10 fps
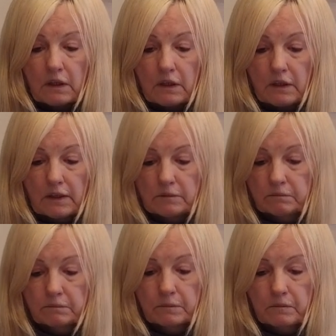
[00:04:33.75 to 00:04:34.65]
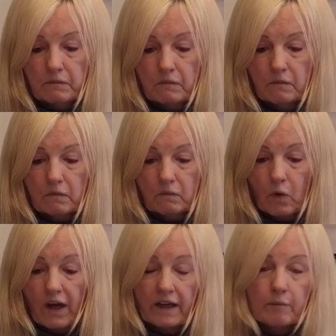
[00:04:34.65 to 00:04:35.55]

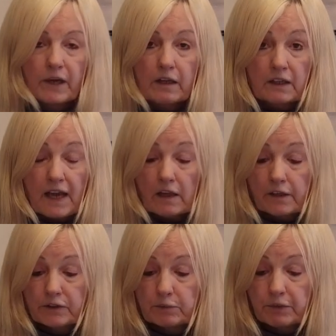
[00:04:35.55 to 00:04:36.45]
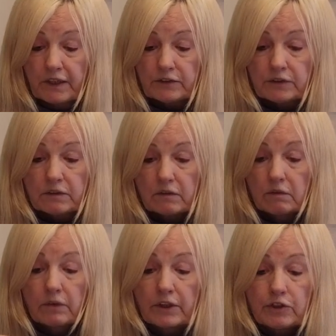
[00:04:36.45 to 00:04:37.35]
Well, I got mine on AliExpress.
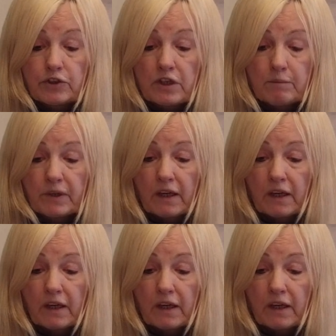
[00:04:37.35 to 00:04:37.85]
They're very cheap.